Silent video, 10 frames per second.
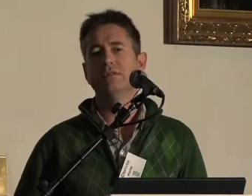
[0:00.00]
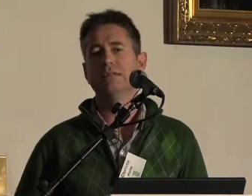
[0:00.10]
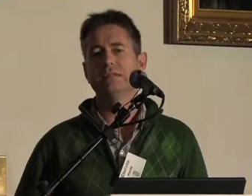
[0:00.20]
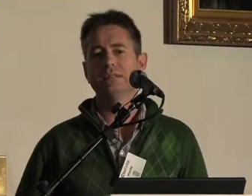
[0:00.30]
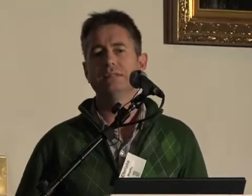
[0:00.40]

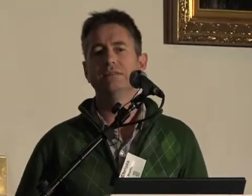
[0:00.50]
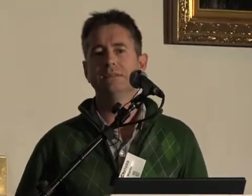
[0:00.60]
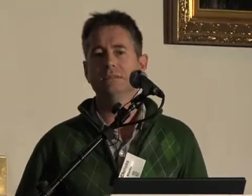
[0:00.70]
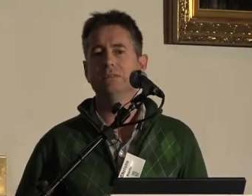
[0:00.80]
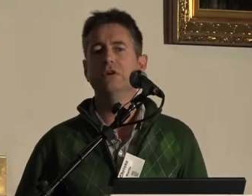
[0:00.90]
listen,
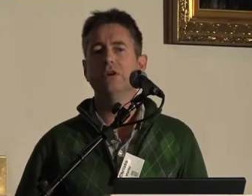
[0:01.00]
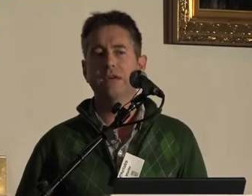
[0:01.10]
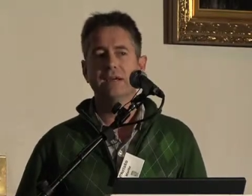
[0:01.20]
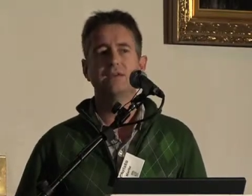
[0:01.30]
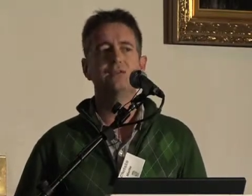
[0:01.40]
you got to
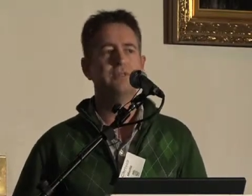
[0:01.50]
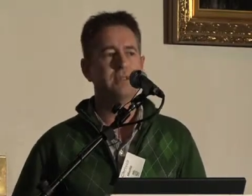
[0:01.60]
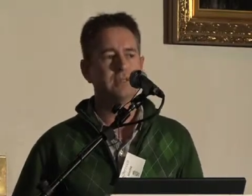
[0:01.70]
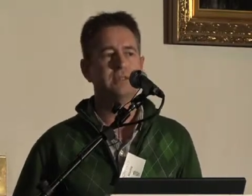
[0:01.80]
hang on to this.